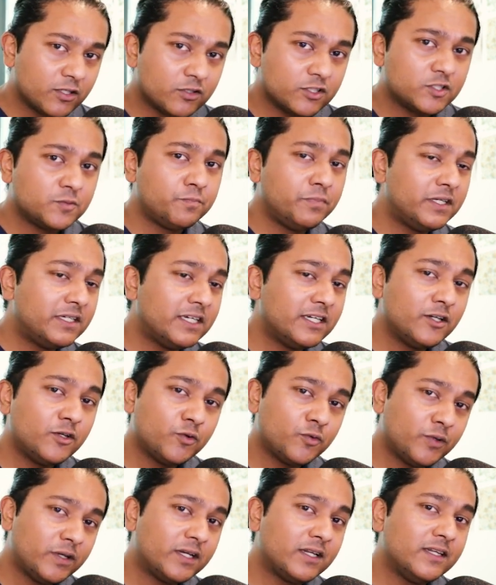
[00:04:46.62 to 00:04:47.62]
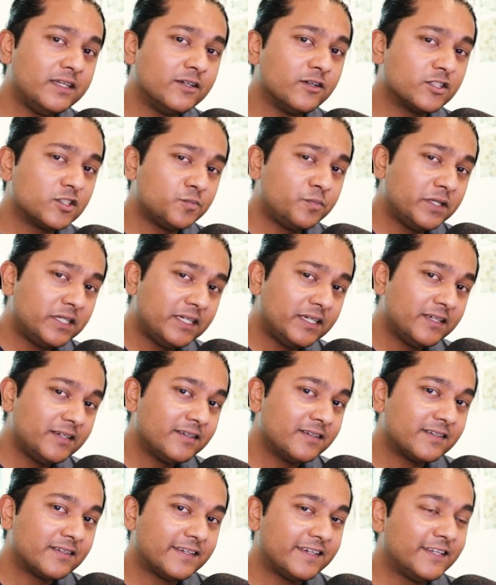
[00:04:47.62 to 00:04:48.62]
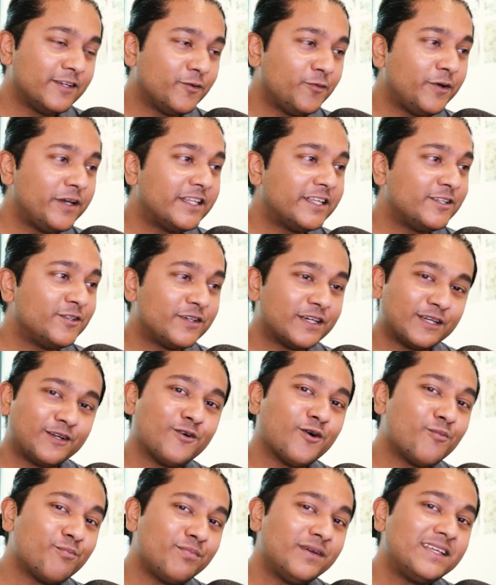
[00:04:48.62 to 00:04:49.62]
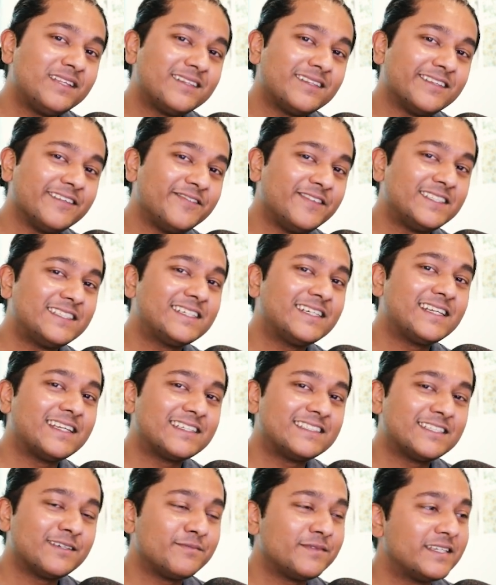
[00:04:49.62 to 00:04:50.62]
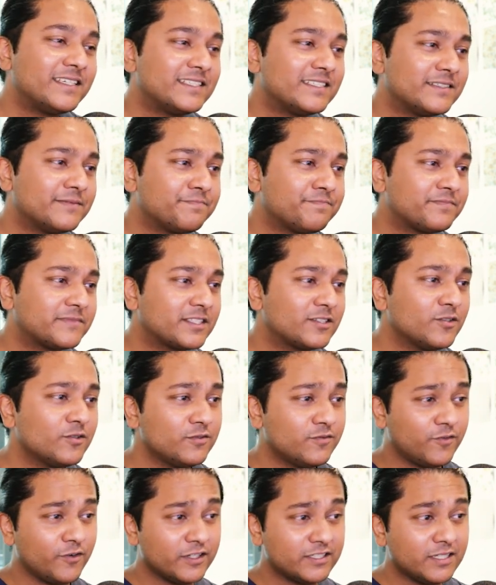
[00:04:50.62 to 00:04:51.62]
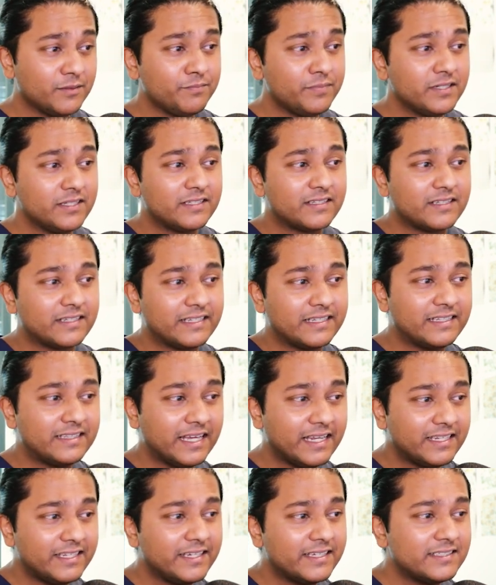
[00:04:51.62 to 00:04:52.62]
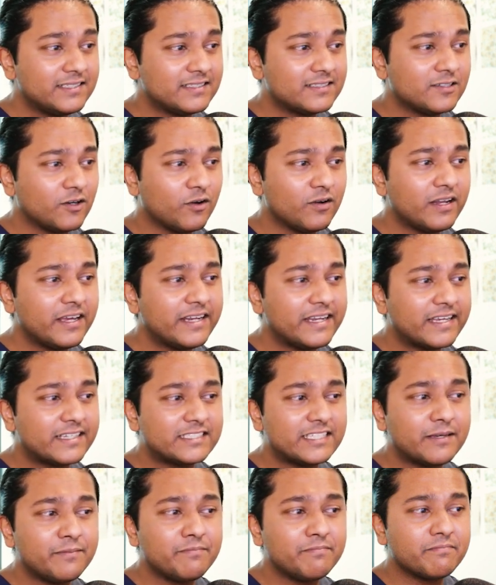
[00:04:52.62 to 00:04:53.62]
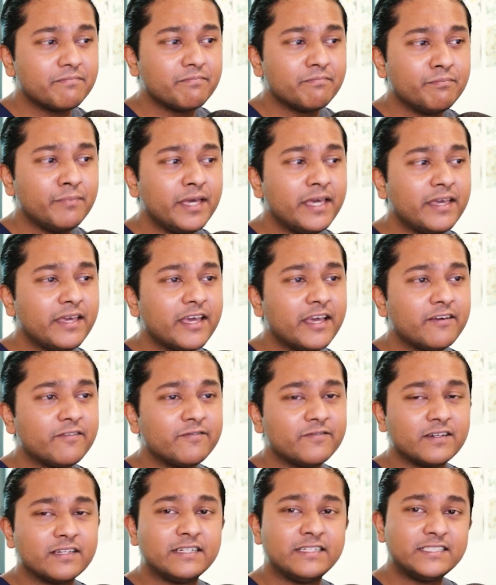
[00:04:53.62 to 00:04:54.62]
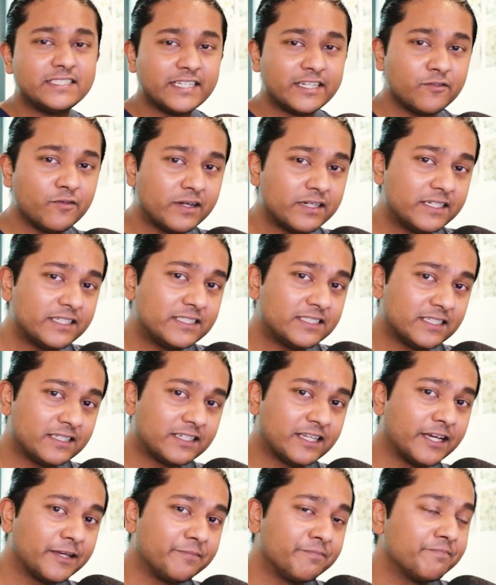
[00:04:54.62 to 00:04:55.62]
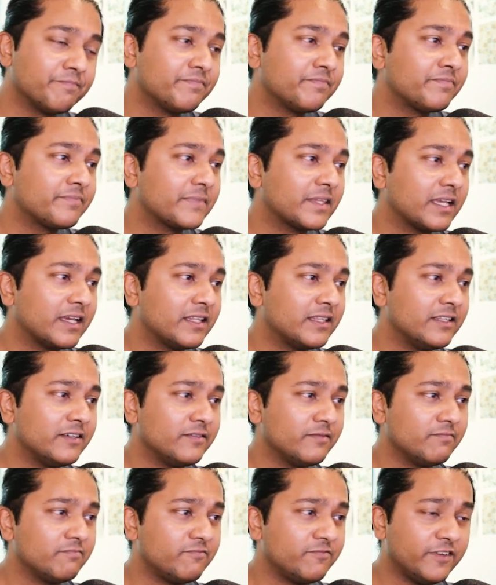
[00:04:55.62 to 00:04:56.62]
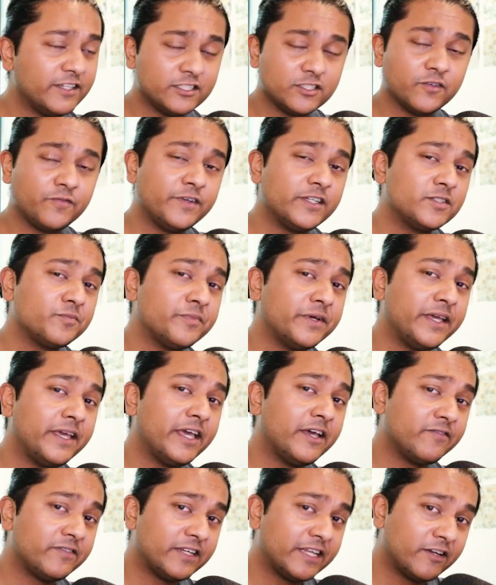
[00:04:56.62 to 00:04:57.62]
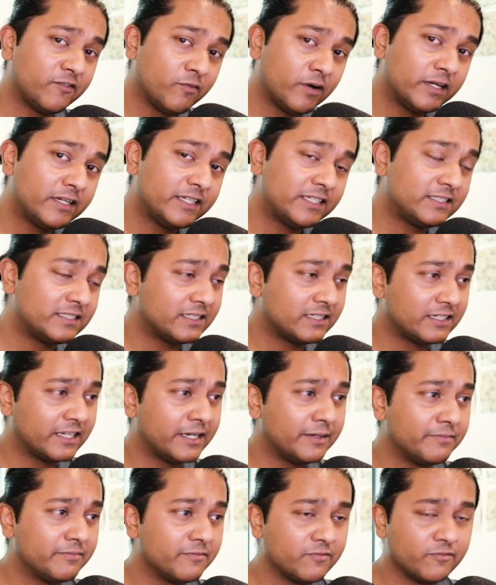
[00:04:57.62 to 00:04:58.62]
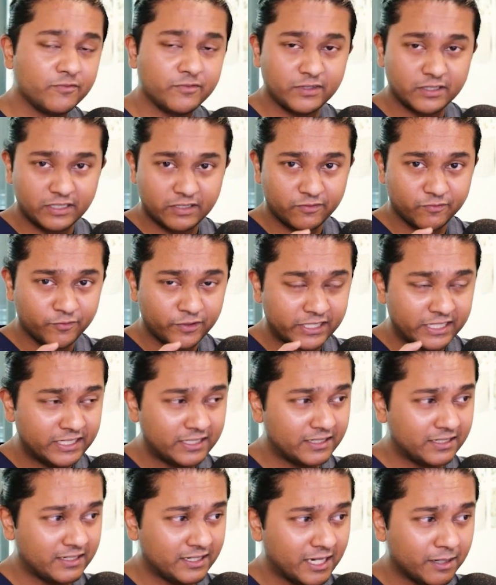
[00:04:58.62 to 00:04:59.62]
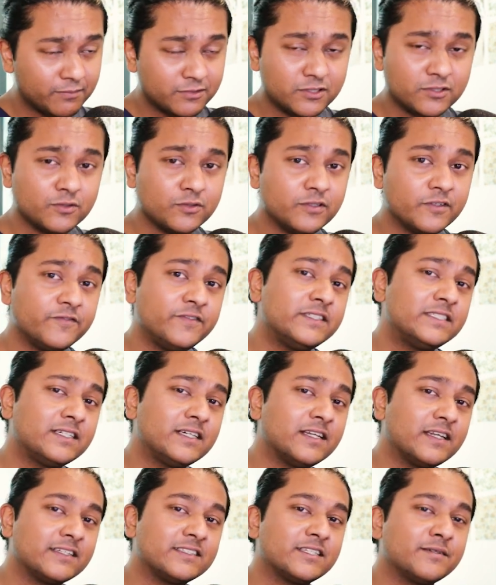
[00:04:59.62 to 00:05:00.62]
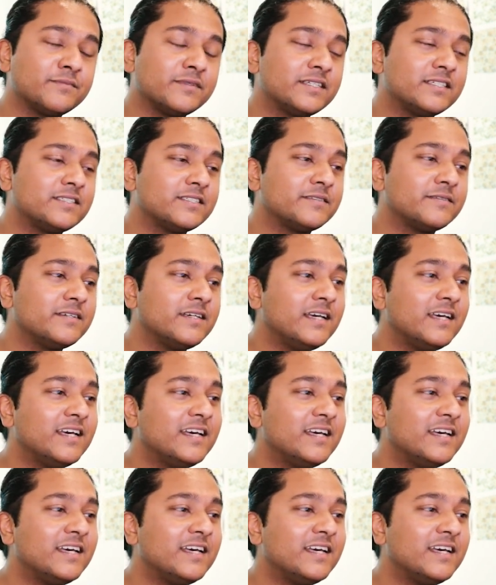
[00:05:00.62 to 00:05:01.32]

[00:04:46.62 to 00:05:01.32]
speaking quickly or speaking in a way that you can complete the physical examination. So for example, in that case, the online exam may have a disadvantage in time and the face-to-face may have an advantage in time when it comes to a physical examination.